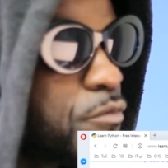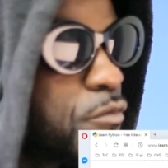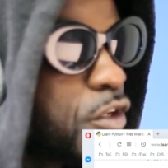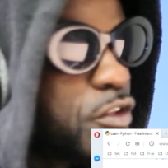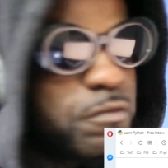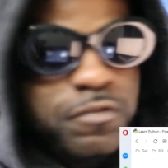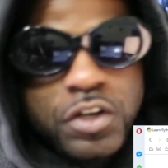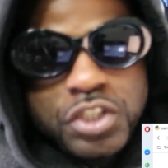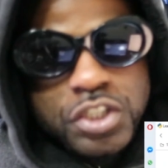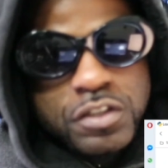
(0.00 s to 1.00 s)
the
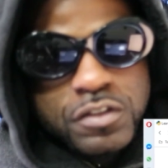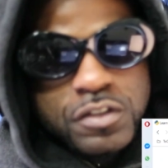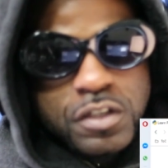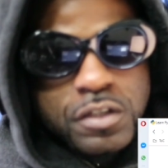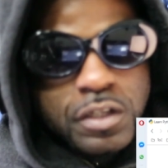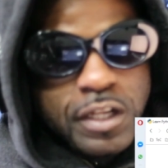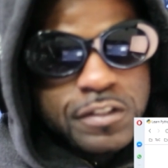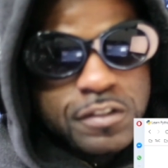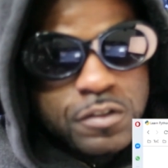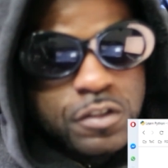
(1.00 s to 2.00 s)
functions
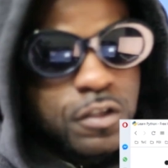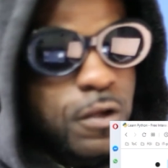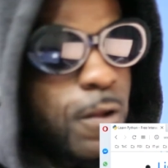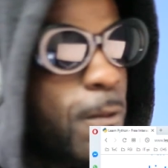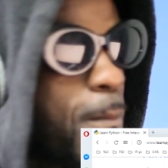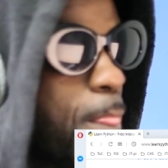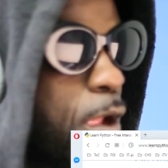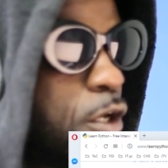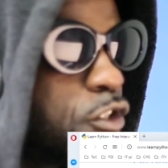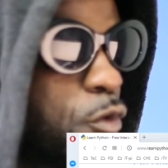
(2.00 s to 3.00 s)
lesson.
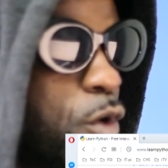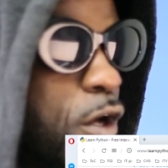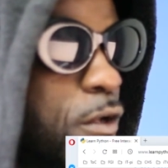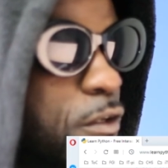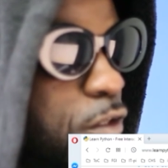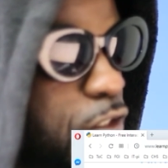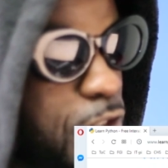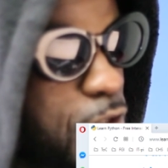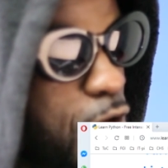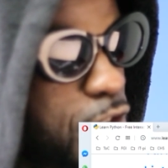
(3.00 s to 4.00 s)
So let's click on and